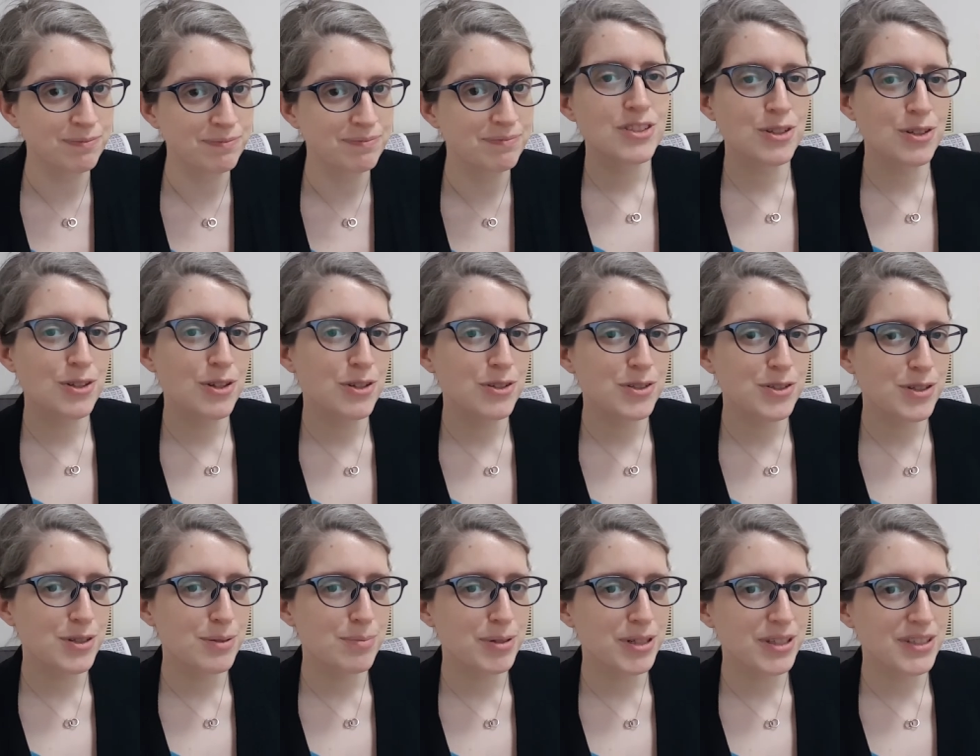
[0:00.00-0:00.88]
So those
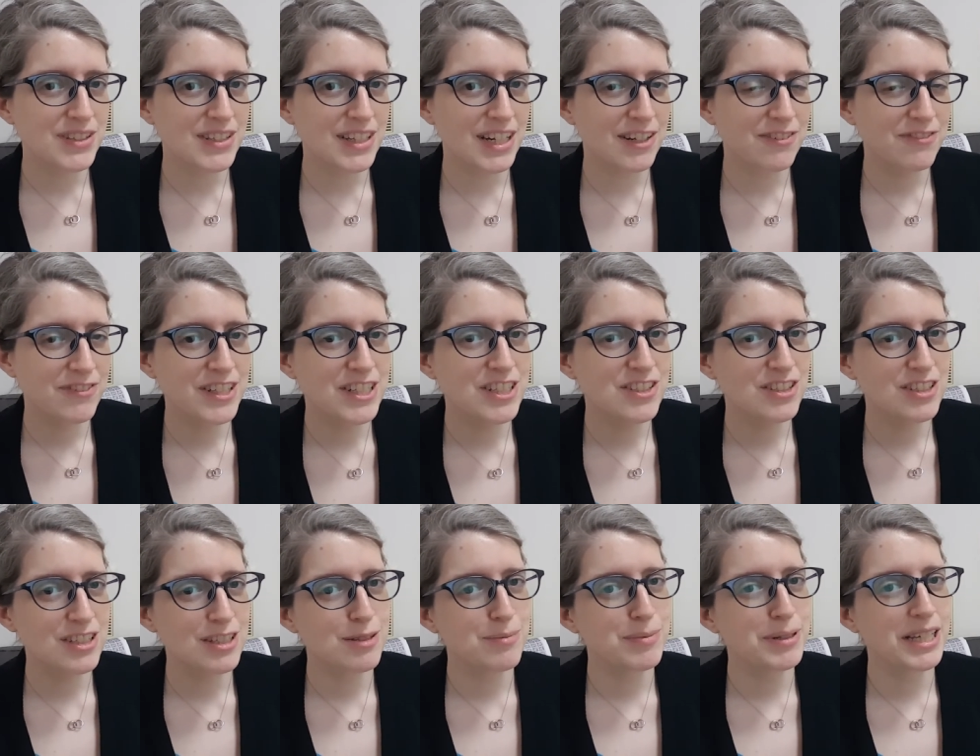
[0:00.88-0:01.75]
are the books that I
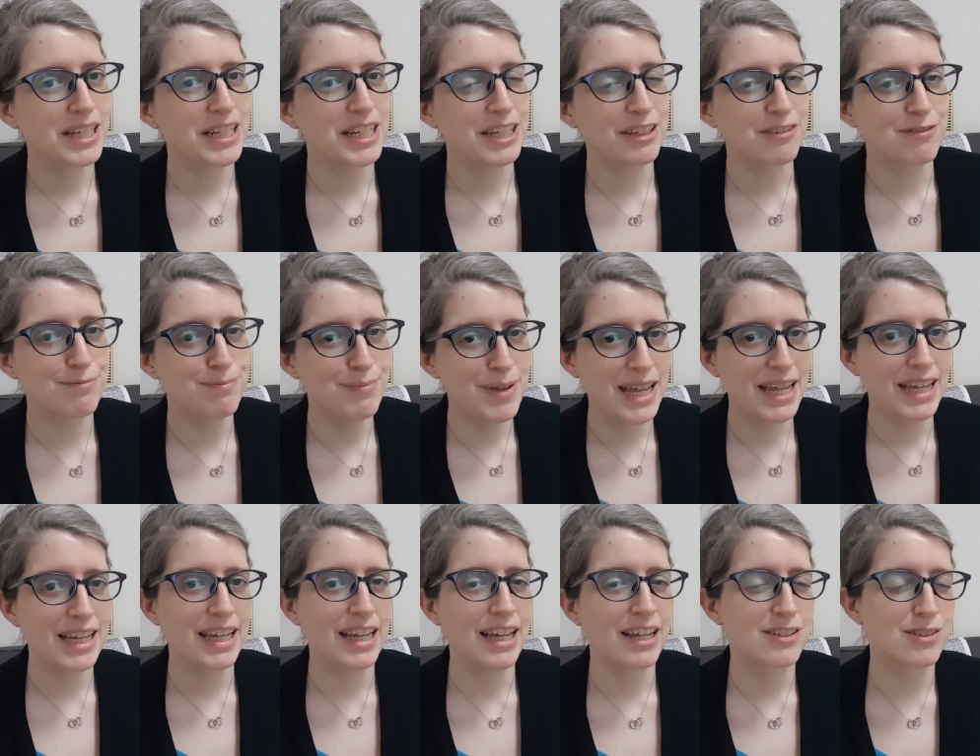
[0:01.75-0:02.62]
finished in the beginning of
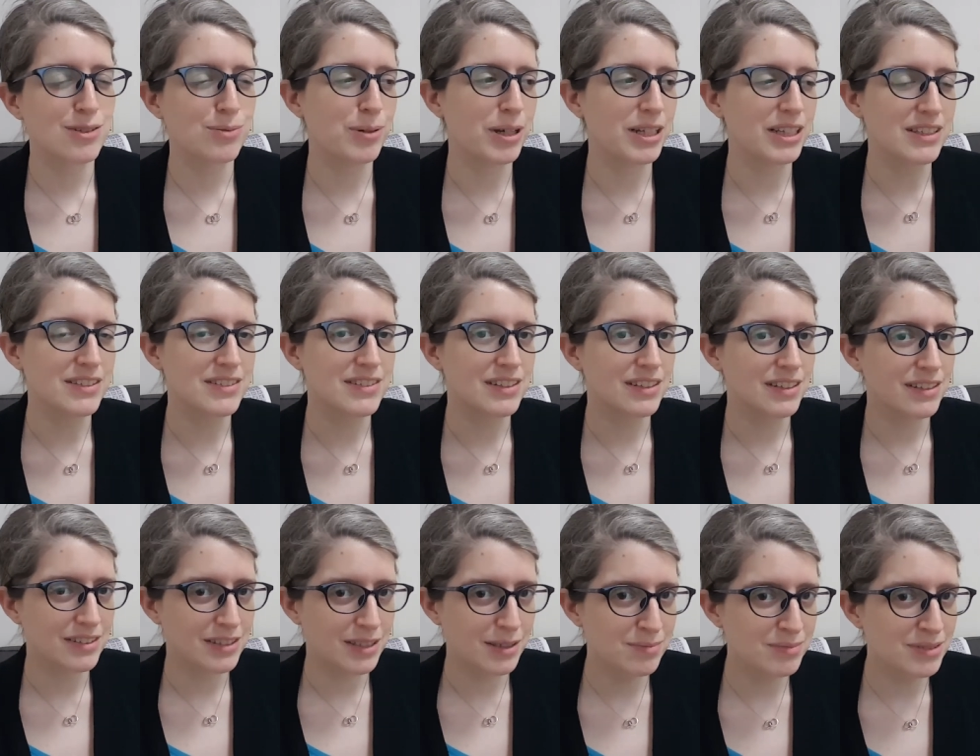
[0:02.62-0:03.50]
May, as well as
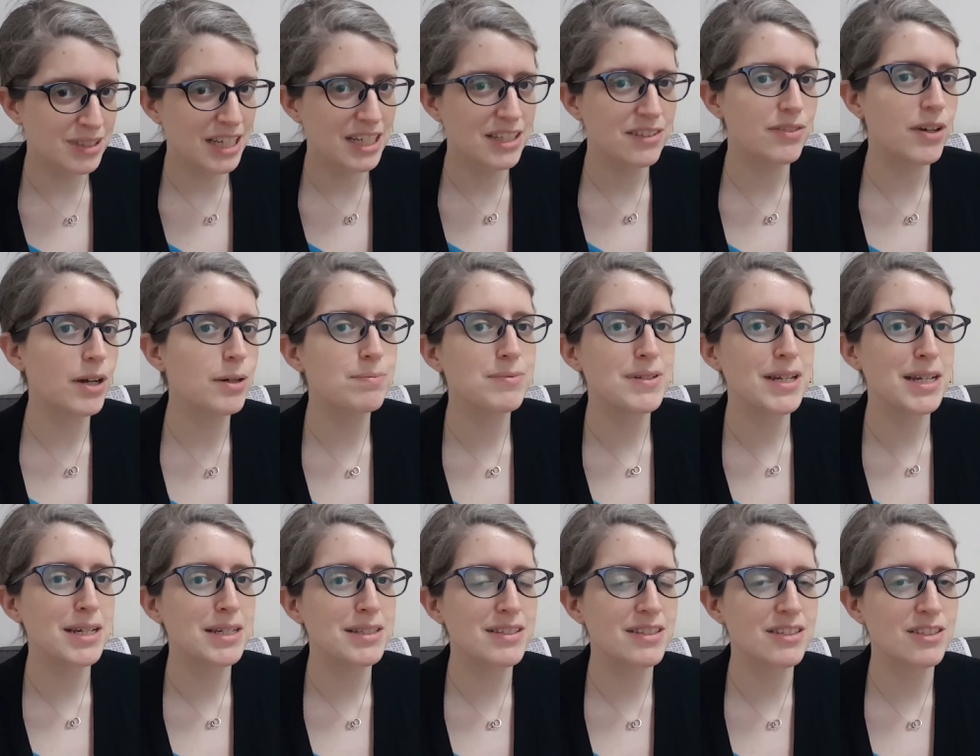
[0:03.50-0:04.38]
some life
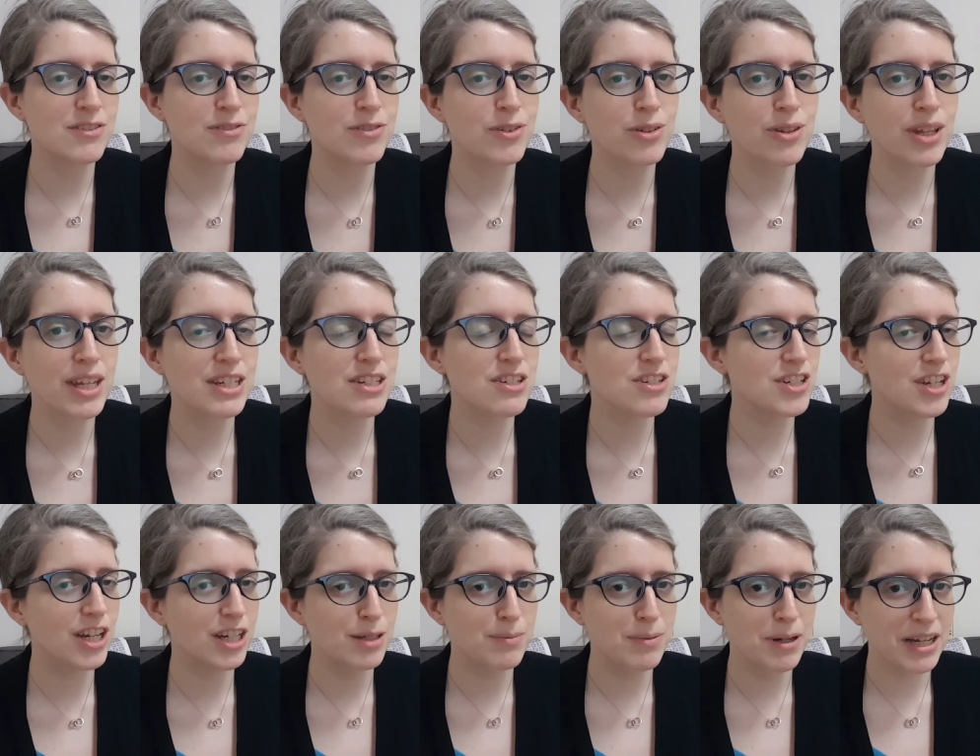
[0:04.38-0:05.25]
updates. And if you'd like to
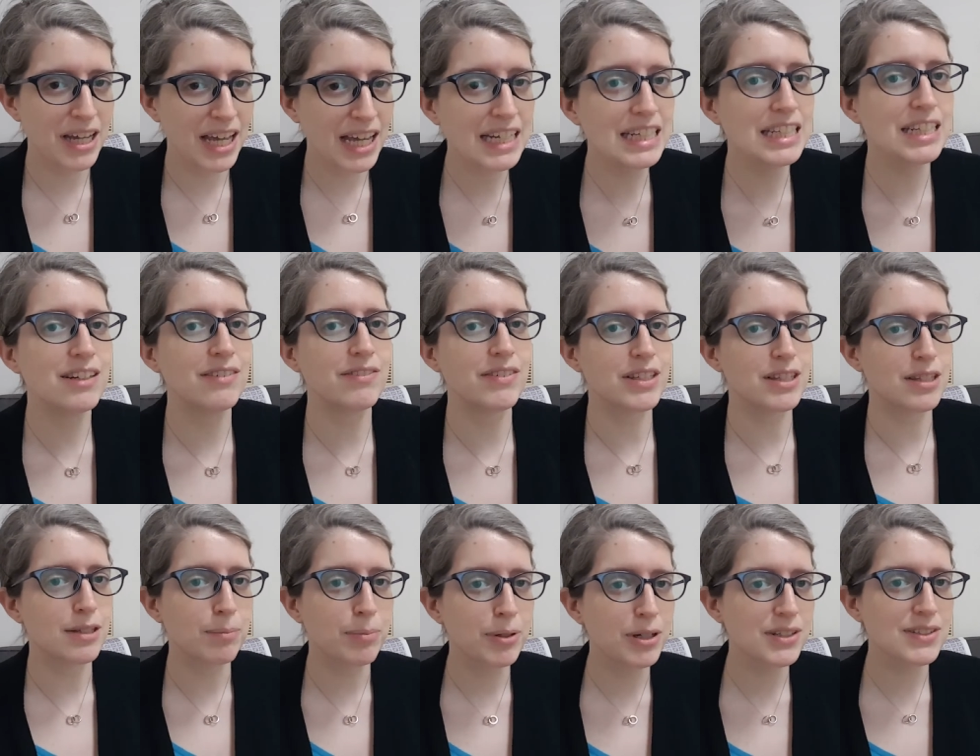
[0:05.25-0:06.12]
talk about any of
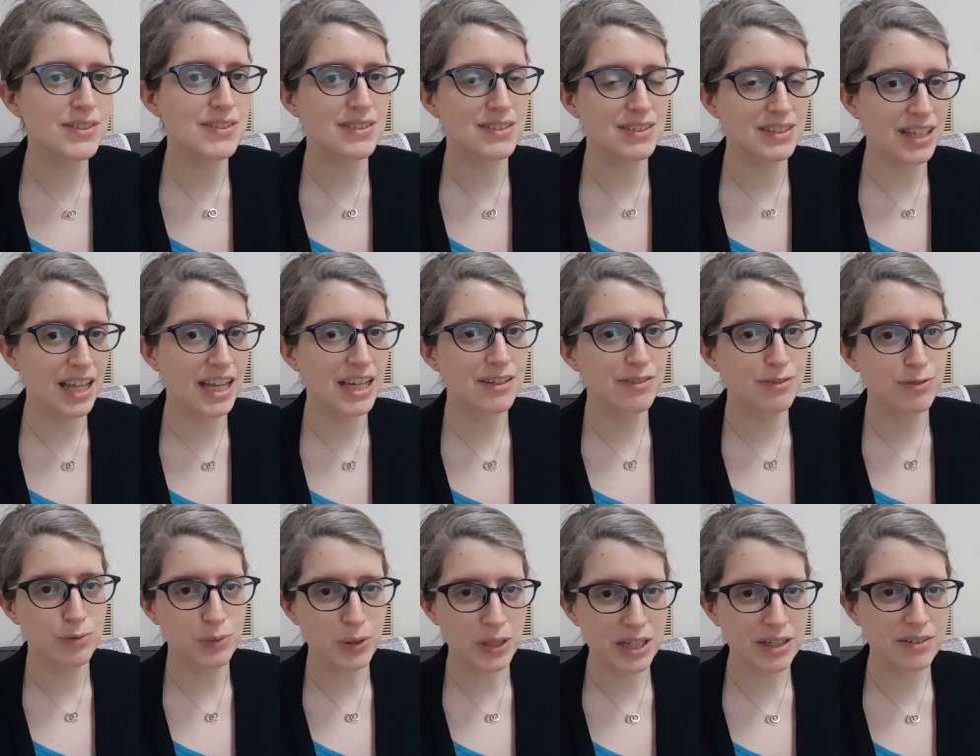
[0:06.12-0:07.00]
it, the books, the
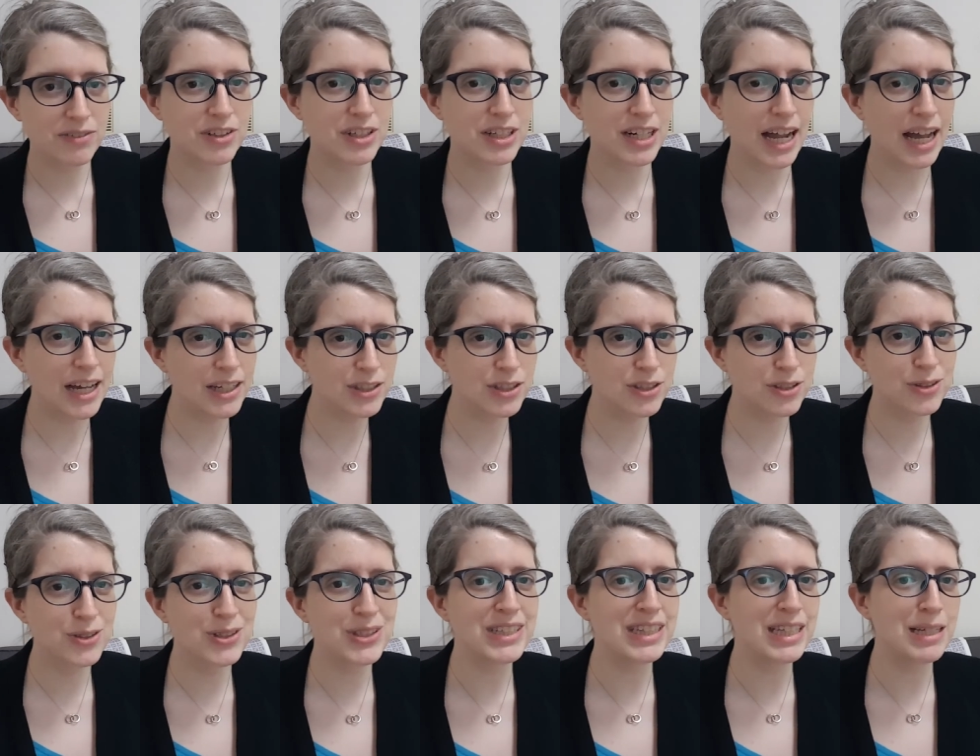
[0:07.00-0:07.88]
life, whatever, how
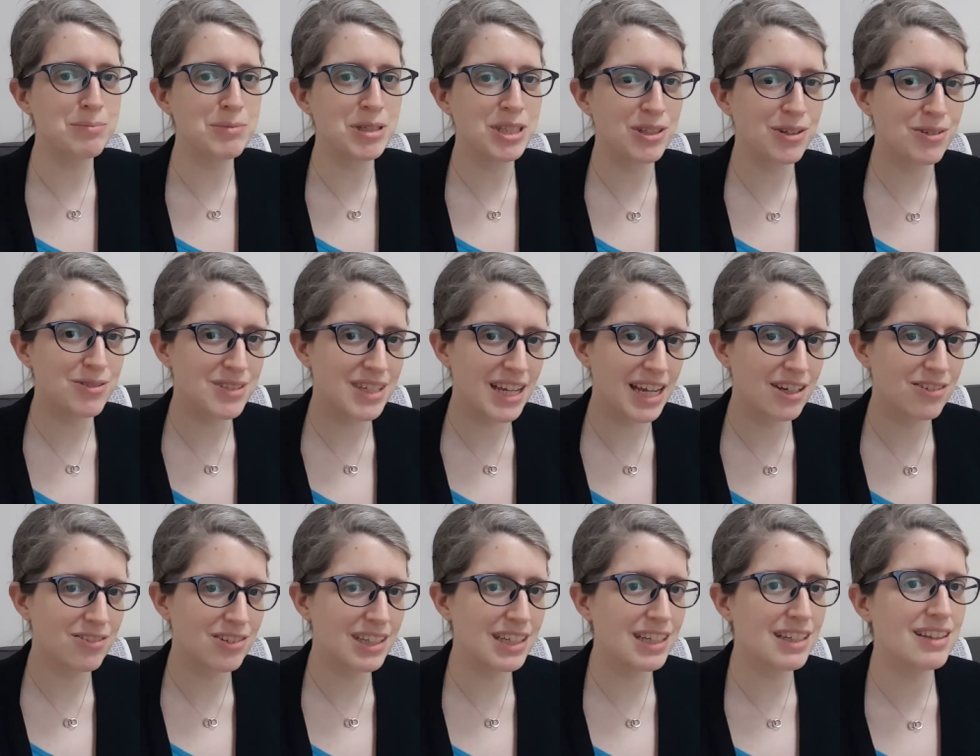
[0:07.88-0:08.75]
you doing? Let me know
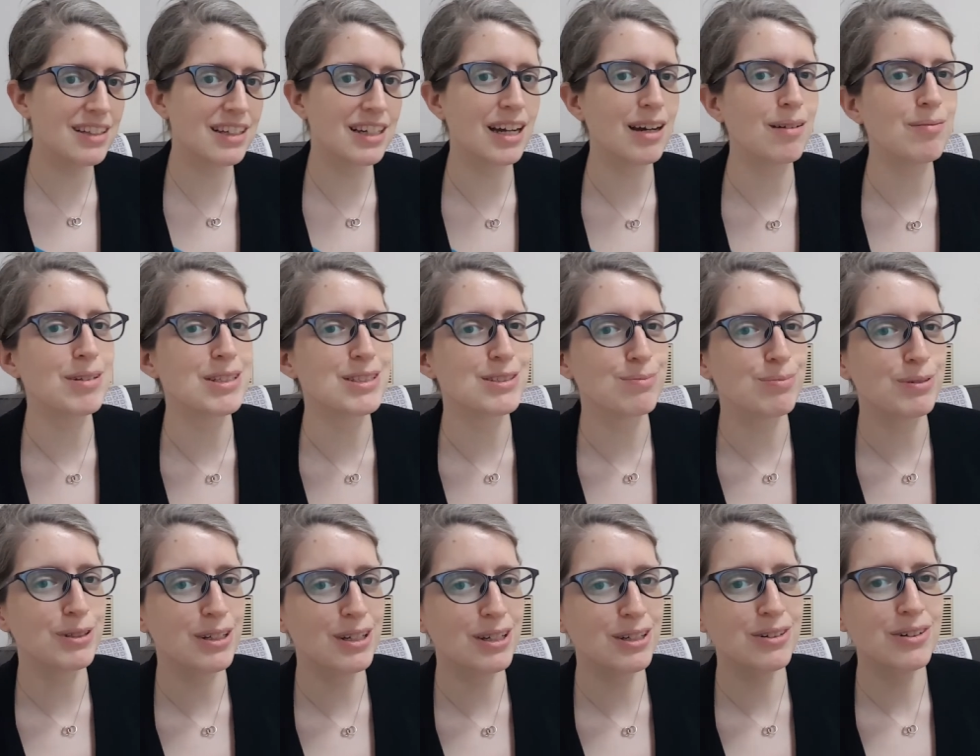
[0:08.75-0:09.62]
down in the comments
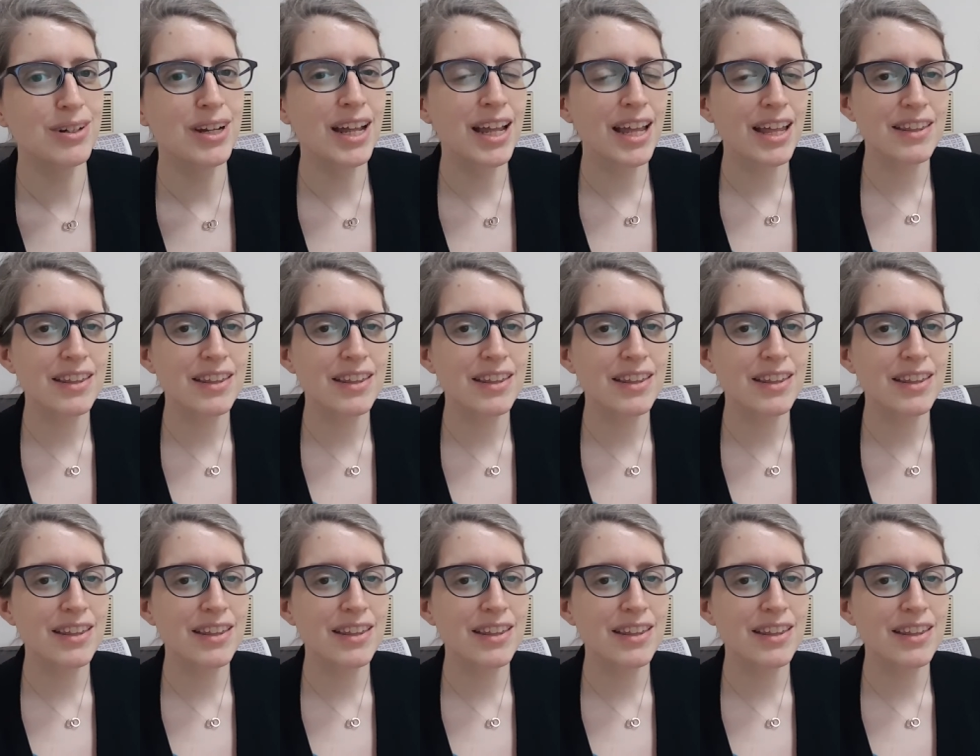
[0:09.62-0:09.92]
below.